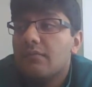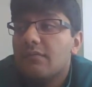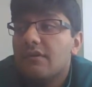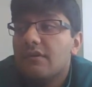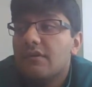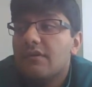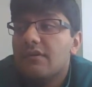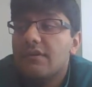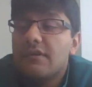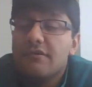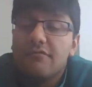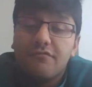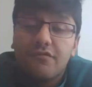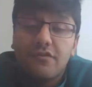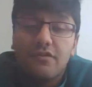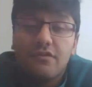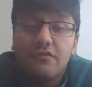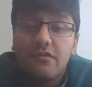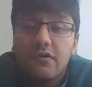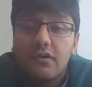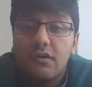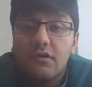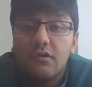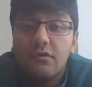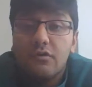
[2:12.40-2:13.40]
difference
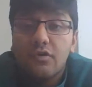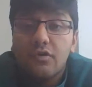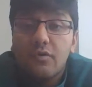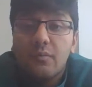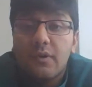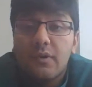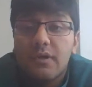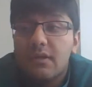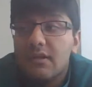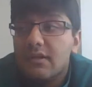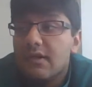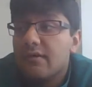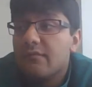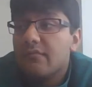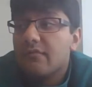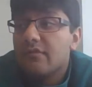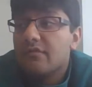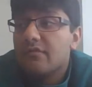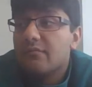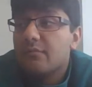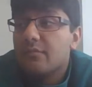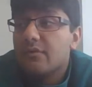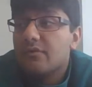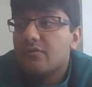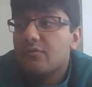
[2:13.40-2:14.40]
in glutamine levels
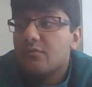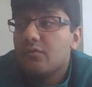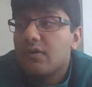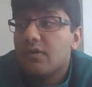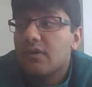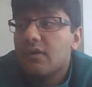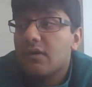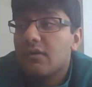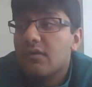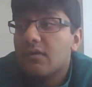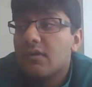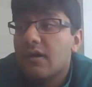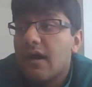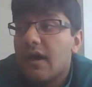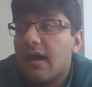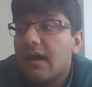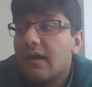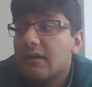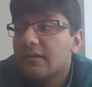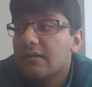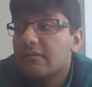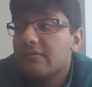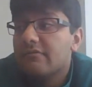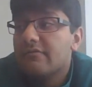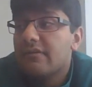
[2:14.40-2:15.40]
between the
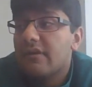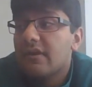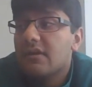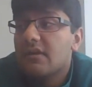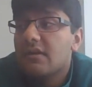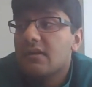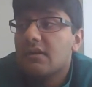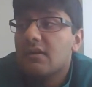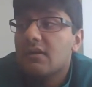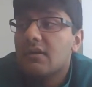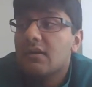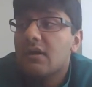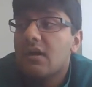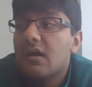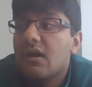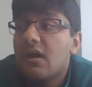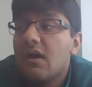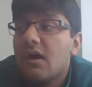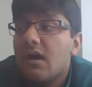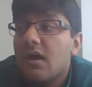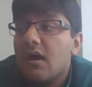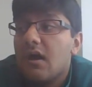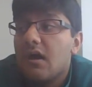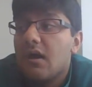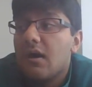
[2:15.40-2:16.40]
elevated
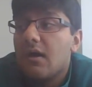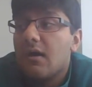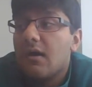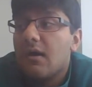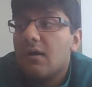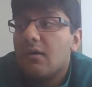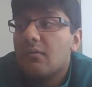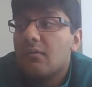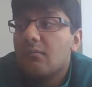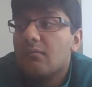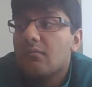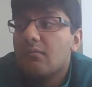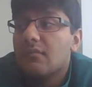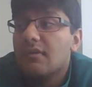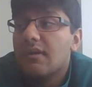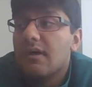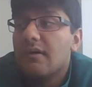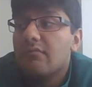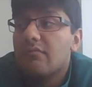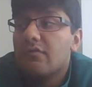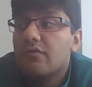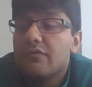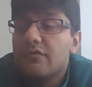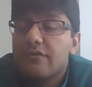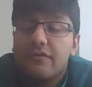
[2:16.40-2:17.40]

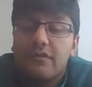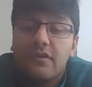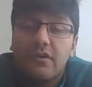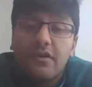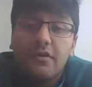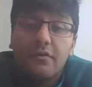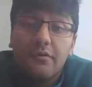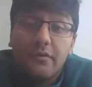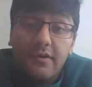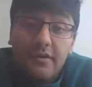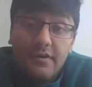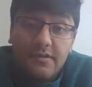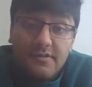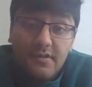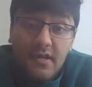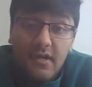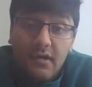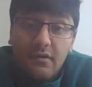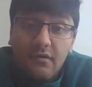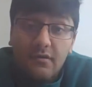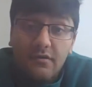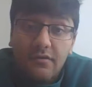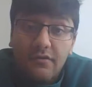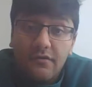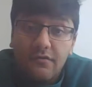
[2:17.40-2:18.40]
levels in the urea cycle
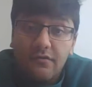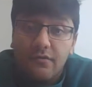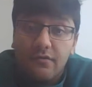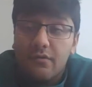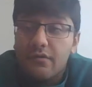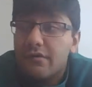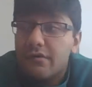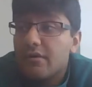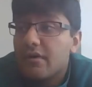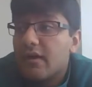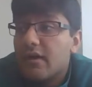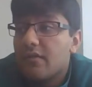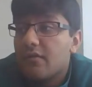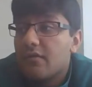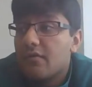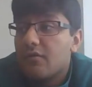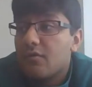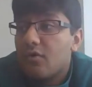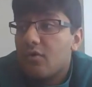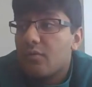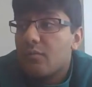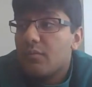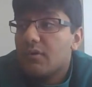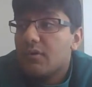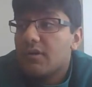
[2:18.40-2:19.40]
disorder and the
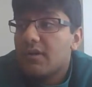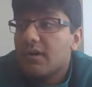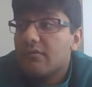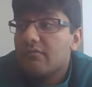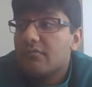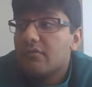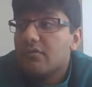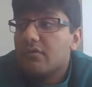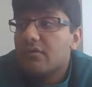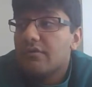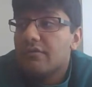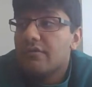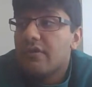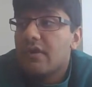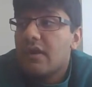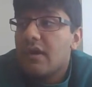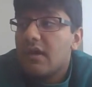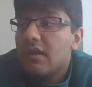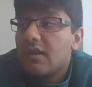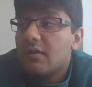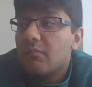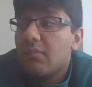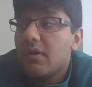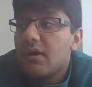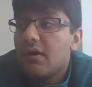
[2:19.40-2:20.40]
normal levels in the
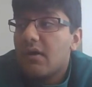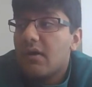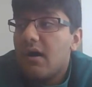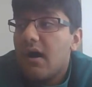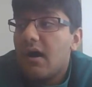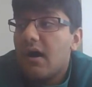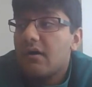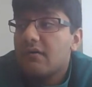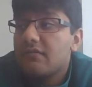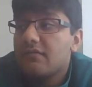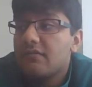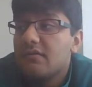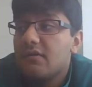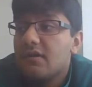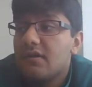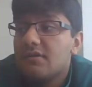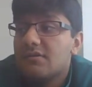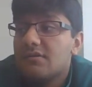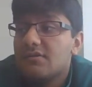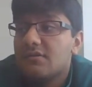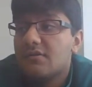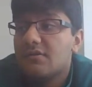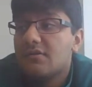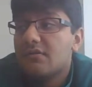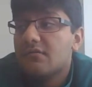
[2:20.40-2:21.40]
beta
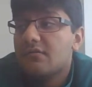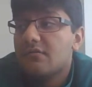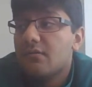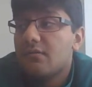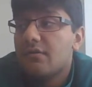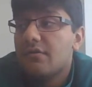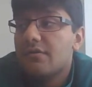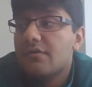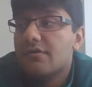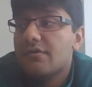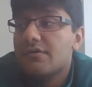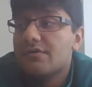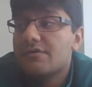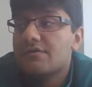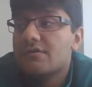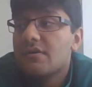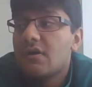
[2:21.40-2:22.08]
oxidation disorders